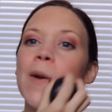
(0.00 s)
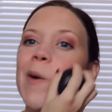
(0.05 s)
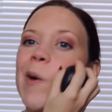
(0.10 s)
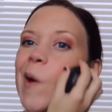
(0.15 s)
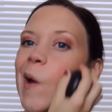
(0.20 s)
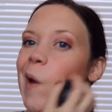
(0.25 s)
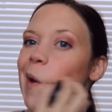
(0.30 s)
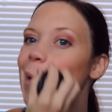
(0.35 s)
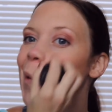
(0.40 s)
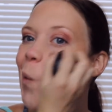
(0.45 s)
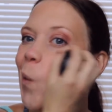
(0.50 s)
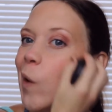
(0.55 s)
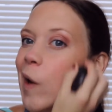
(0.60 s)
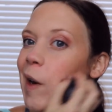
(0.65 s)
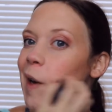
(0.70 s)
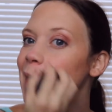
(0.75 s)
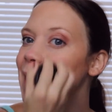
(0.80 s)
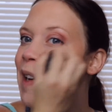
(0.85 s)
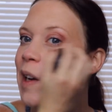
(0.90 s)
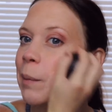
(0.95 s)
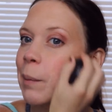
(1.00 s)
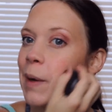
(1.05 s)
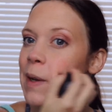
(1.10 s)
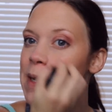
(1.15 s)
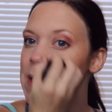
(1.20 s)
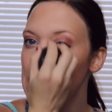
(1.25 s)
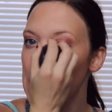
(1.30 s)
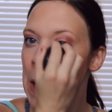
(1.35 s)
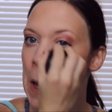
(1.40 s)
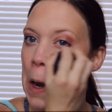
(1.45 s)
kind of work it into my
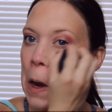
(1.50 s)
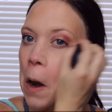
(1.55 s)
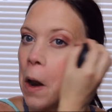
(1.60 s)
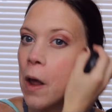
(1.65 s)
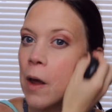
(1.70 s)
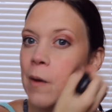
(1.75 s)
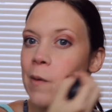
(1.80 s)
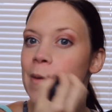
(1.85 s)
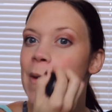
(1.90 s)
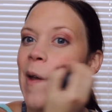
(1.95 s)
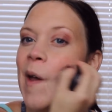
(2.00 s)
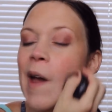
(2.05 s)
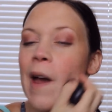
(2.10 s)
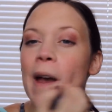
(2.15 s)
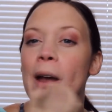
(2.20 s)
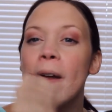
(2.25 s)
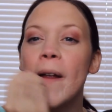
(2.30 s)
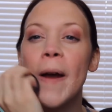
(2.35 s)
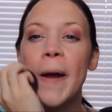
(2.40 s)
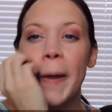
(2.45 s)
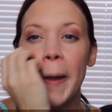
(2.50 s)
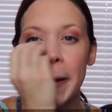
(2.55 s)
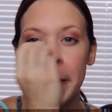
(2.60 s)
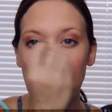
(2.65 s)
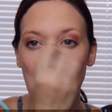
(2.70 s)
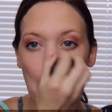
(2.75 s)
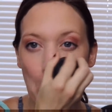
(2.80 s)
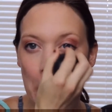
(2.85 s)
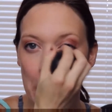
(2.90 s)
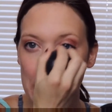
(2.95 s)
skin, and I like
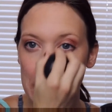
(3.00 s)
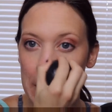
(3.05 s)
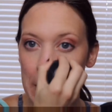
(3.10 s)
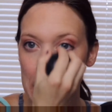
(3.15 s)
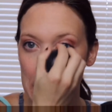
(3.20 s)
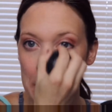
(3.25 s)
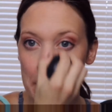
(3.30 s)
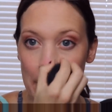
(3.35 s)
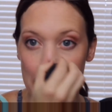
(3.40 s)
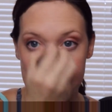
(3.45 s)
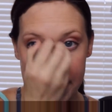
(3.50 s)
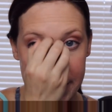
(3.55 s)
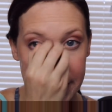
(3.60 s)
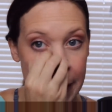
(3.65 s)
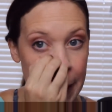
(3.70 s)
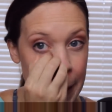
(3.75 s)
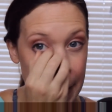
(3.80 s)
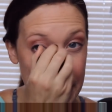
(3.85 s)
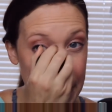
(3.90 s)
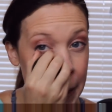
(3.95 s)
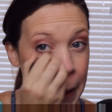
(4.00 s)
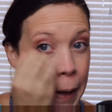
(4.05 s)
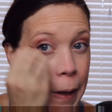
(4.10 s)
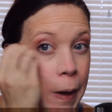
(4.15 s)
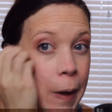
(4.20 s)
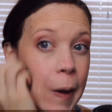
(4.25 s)
to work it into my skin